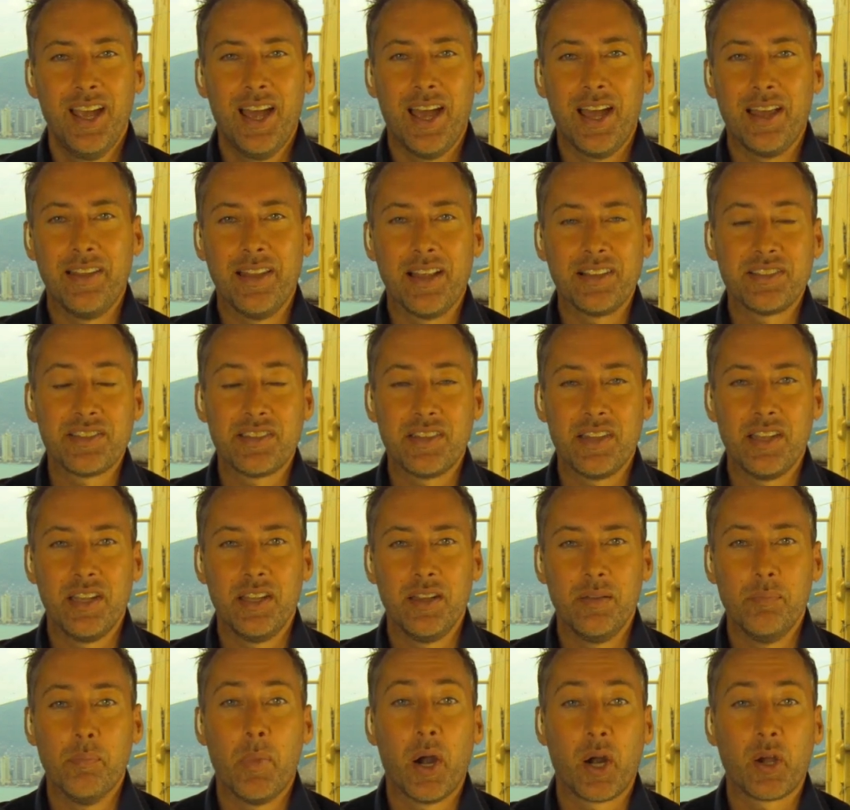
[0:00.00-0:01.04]
and that's
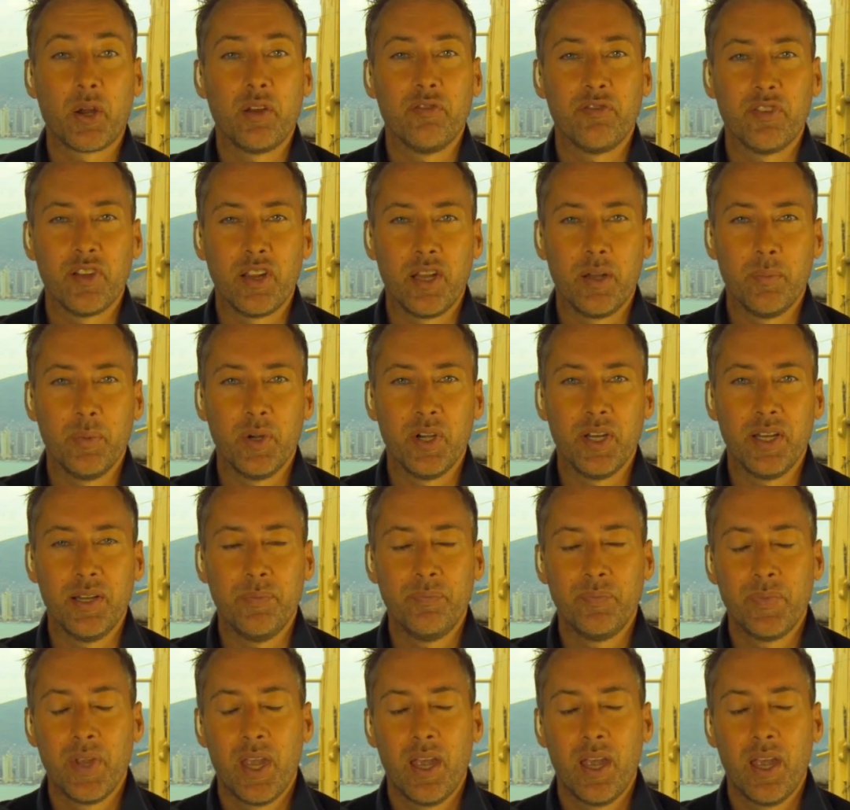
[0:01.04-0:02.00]
The Market for Liberty.